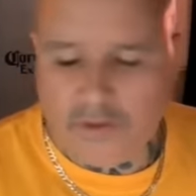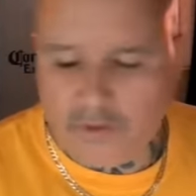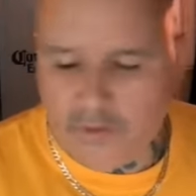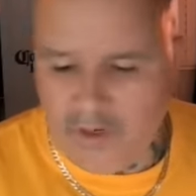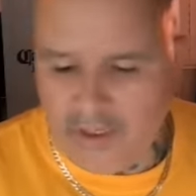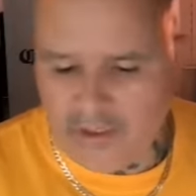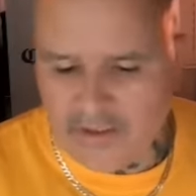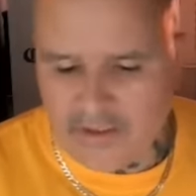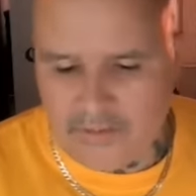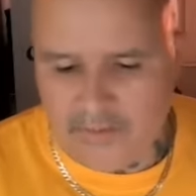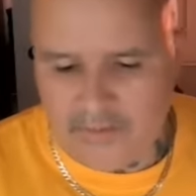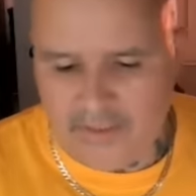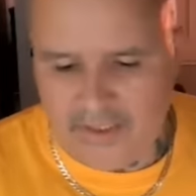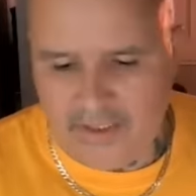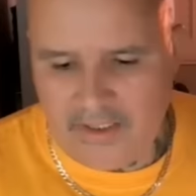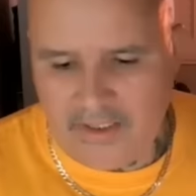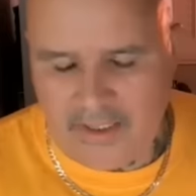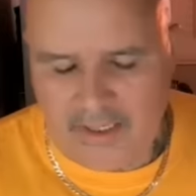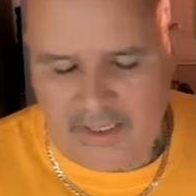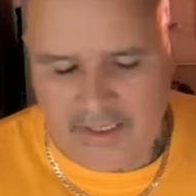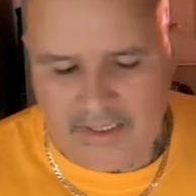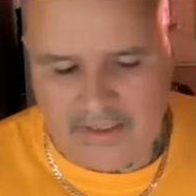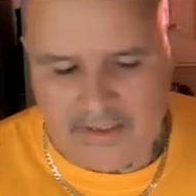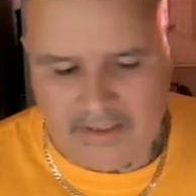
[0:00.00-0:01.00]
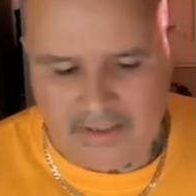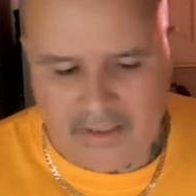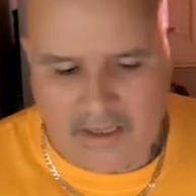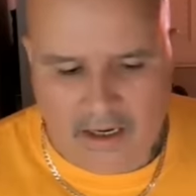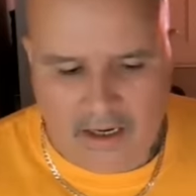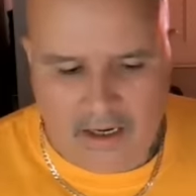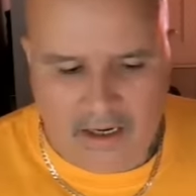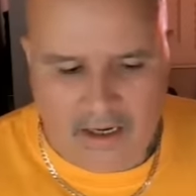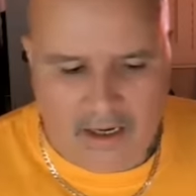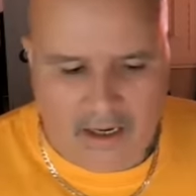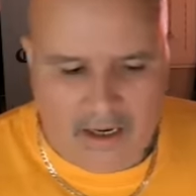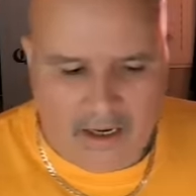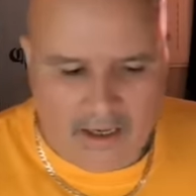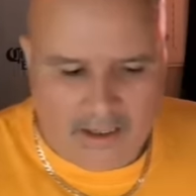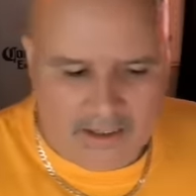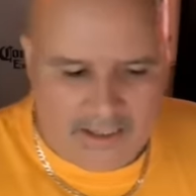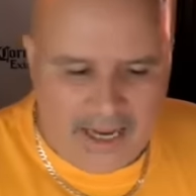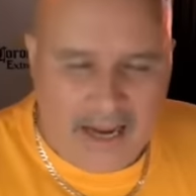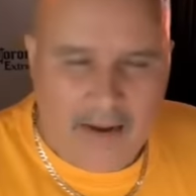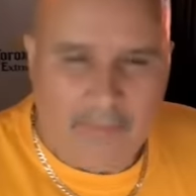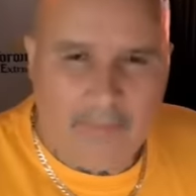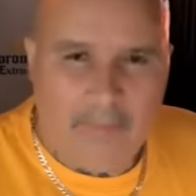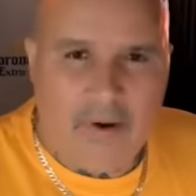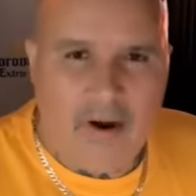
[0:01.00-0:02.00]
Trust me, it's a, a
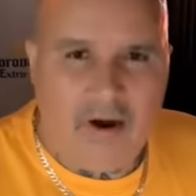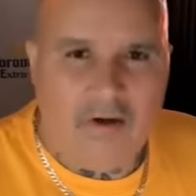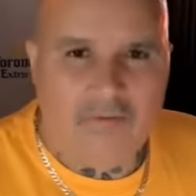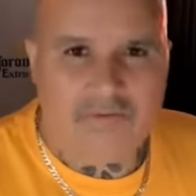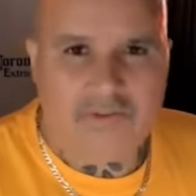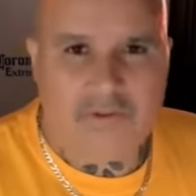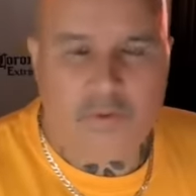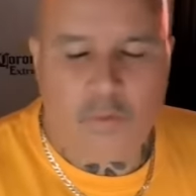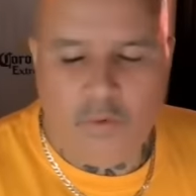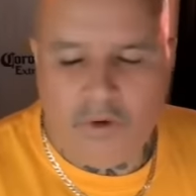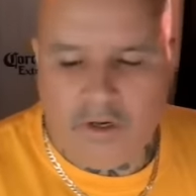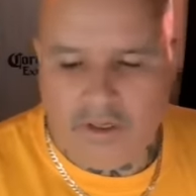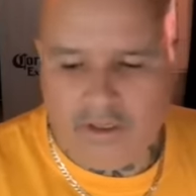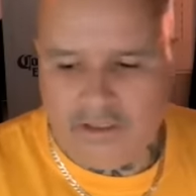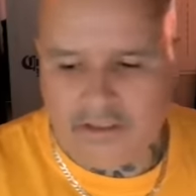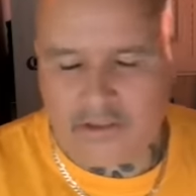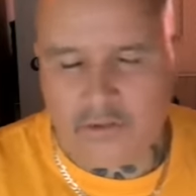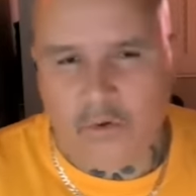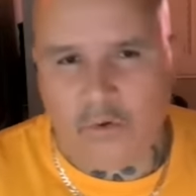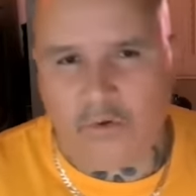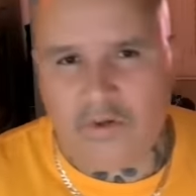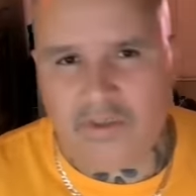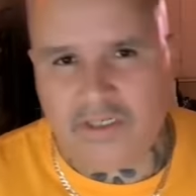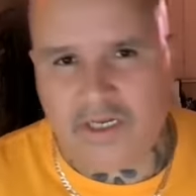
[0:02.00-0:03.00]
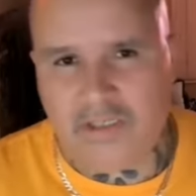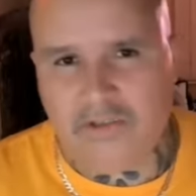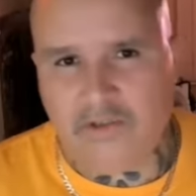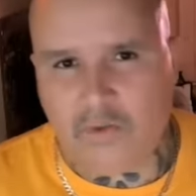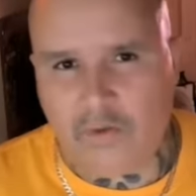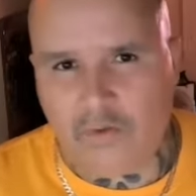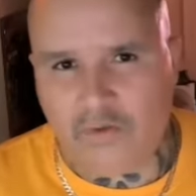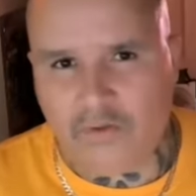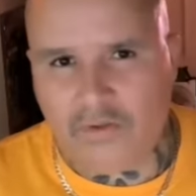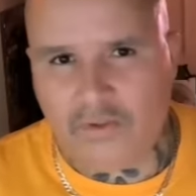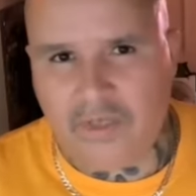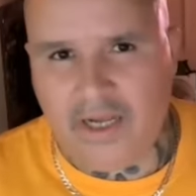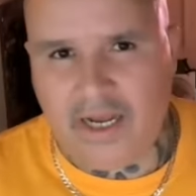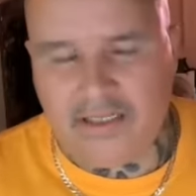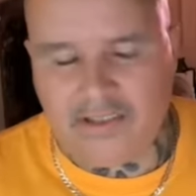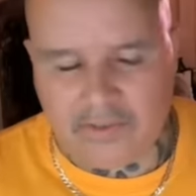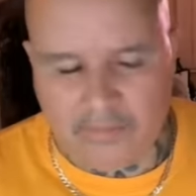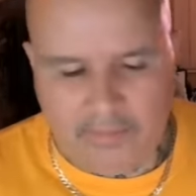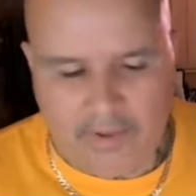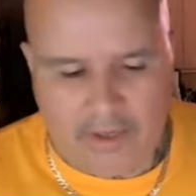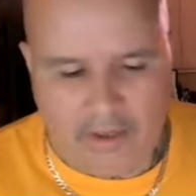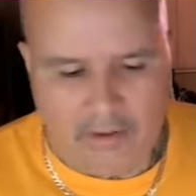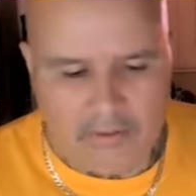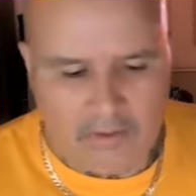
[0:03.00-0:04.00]
cap off to one of the stories I told you guys
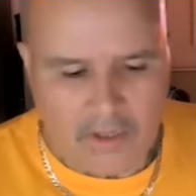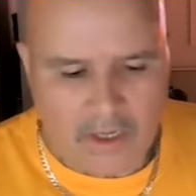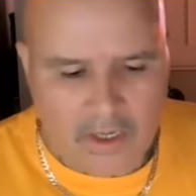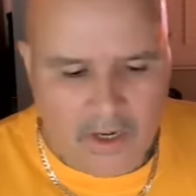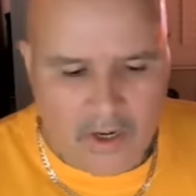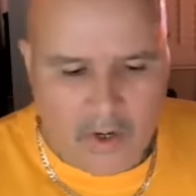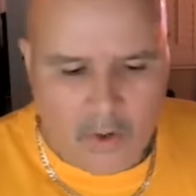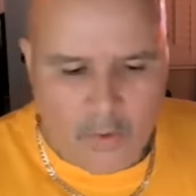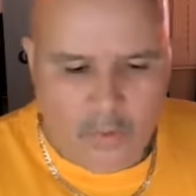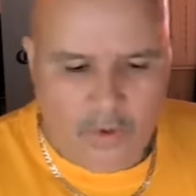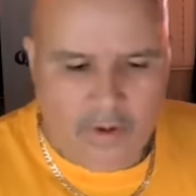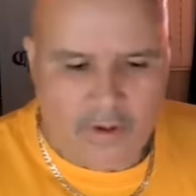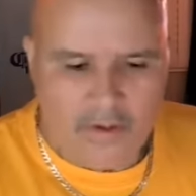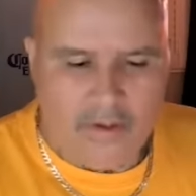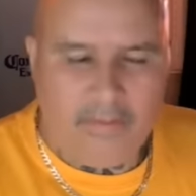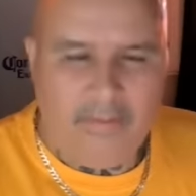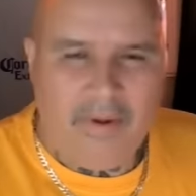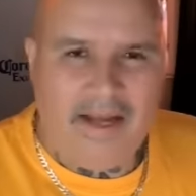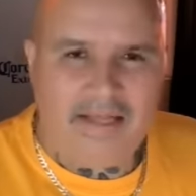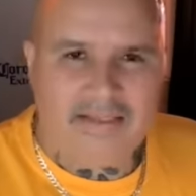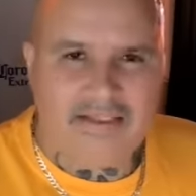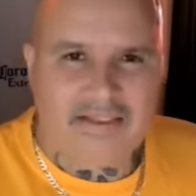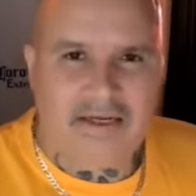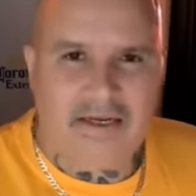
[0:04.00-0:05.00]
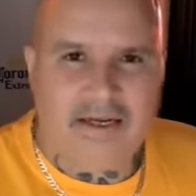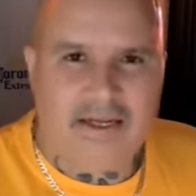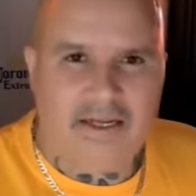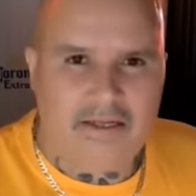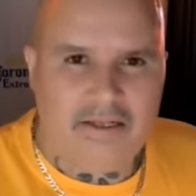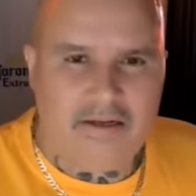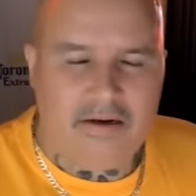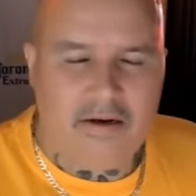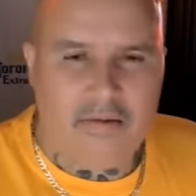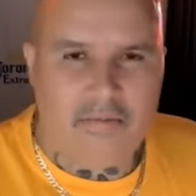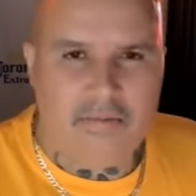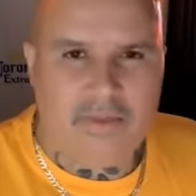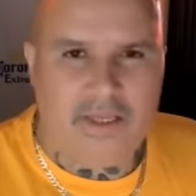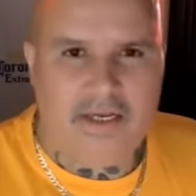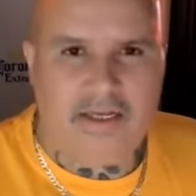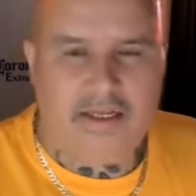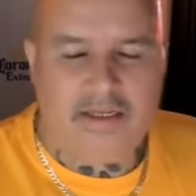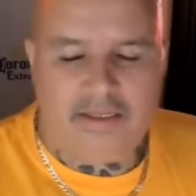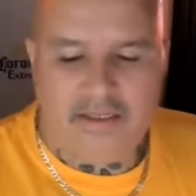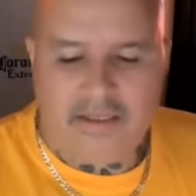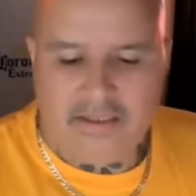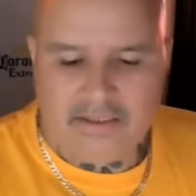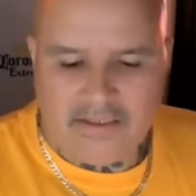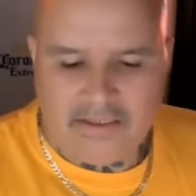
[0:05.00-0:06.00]
about where the paisa ended up
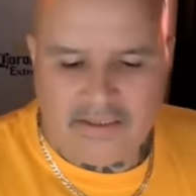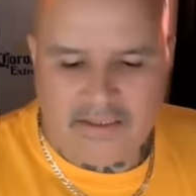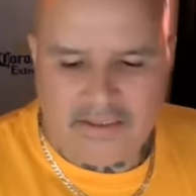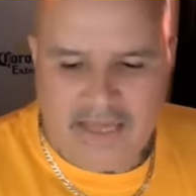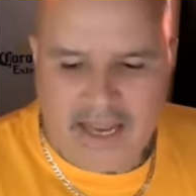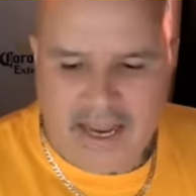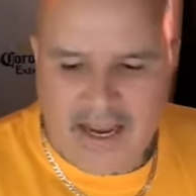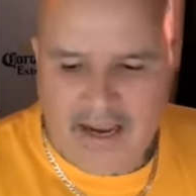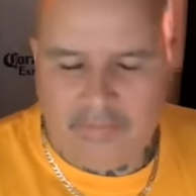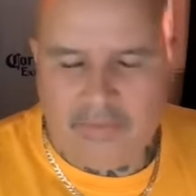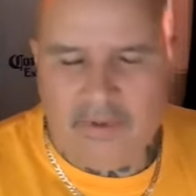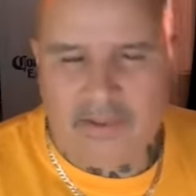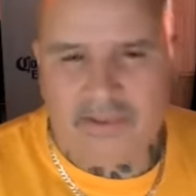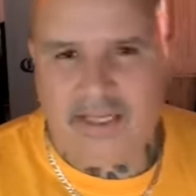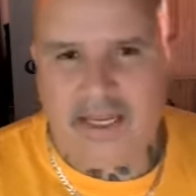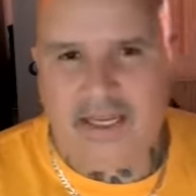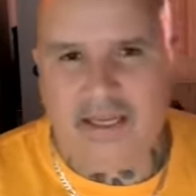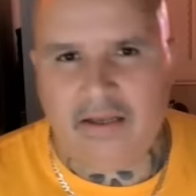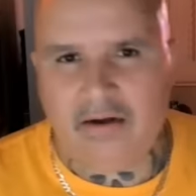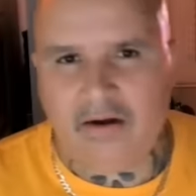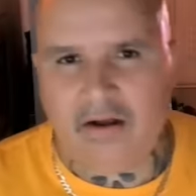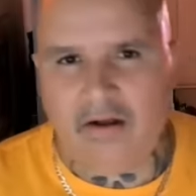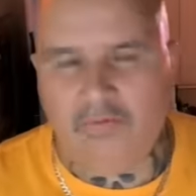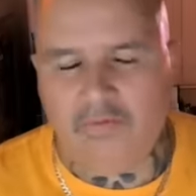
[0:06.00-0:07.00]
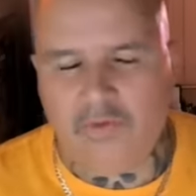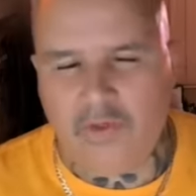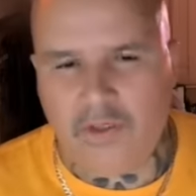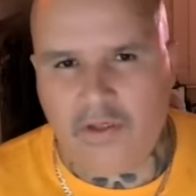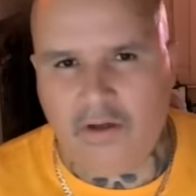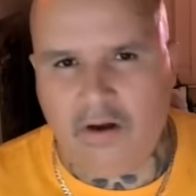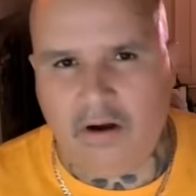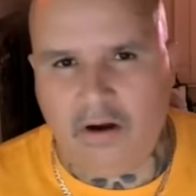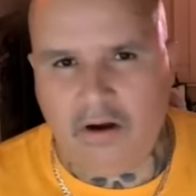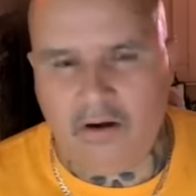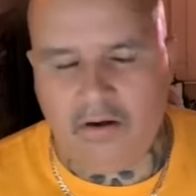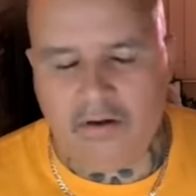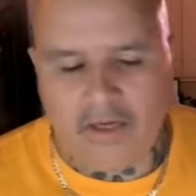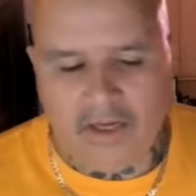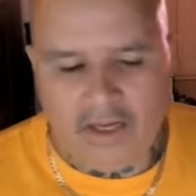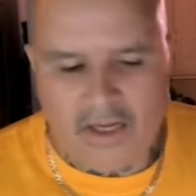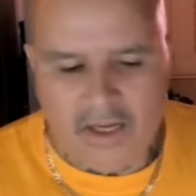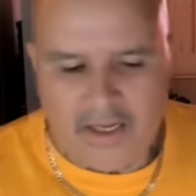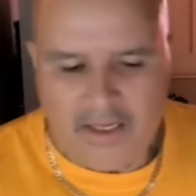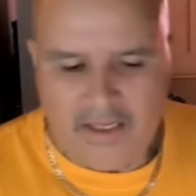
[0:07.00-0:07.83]
getting stabbed and taken off the yard.